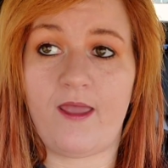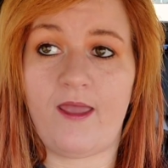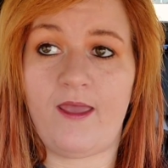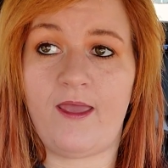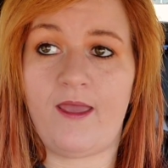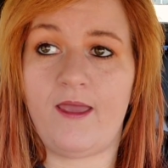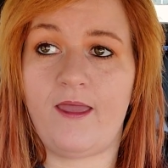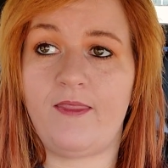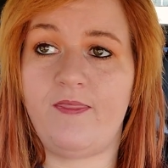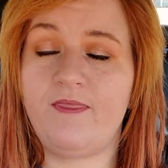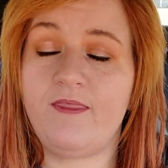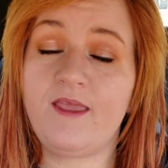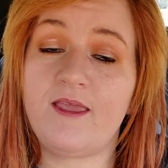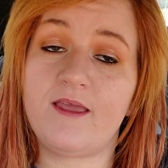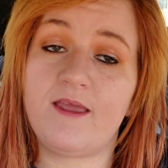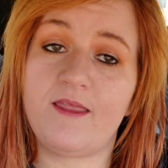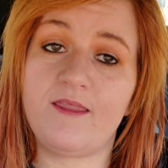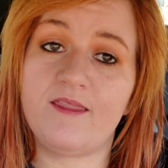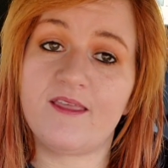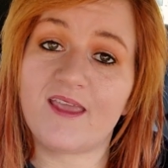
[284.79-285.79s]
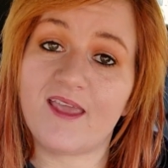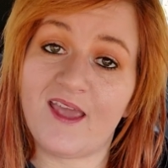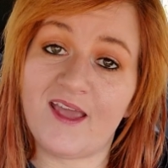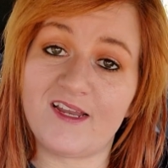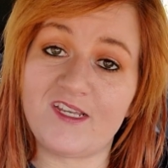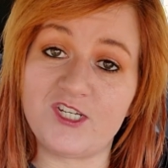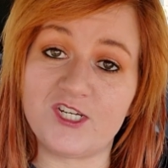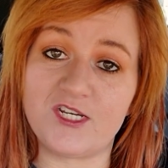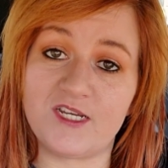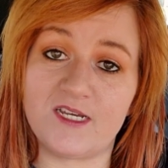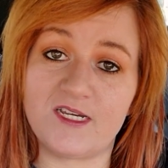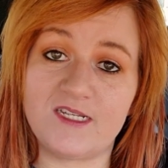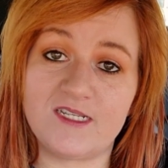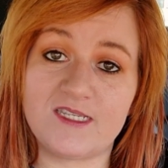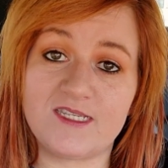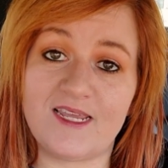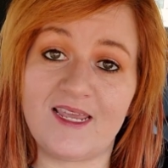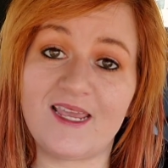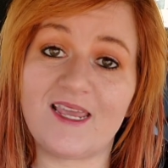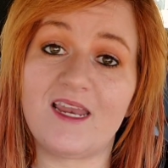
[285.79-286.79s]
And then the catch
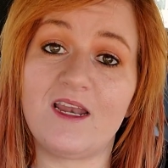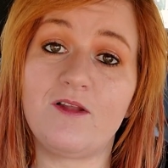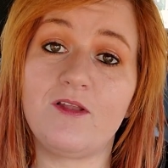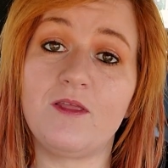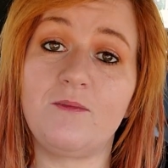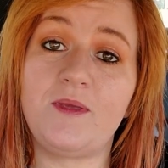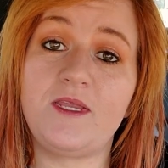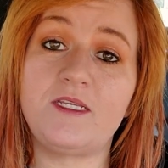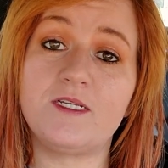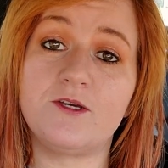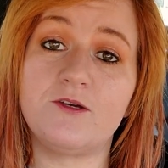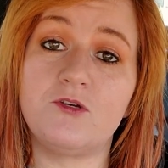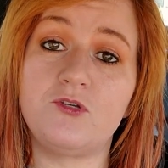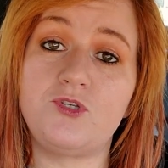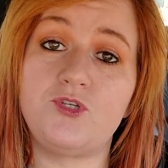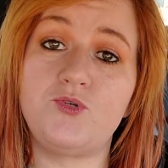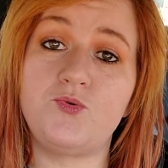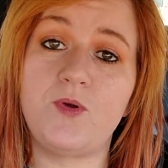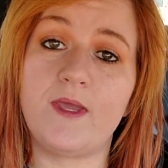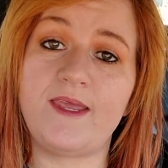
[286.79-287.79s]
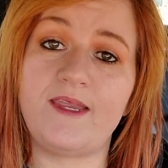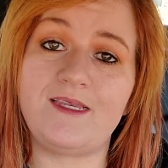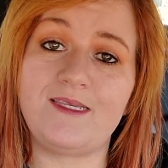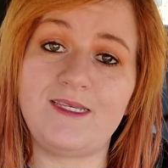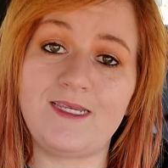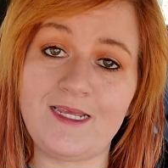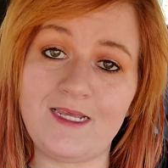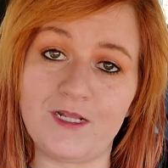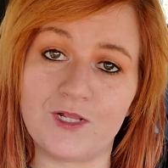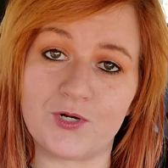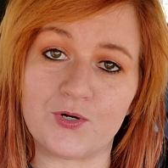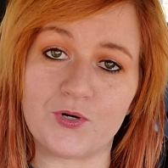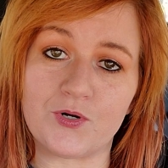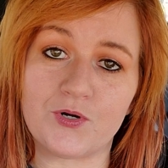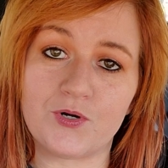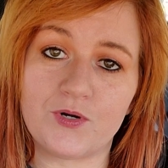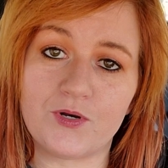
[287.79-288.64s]
is it can only be towed to a dealer.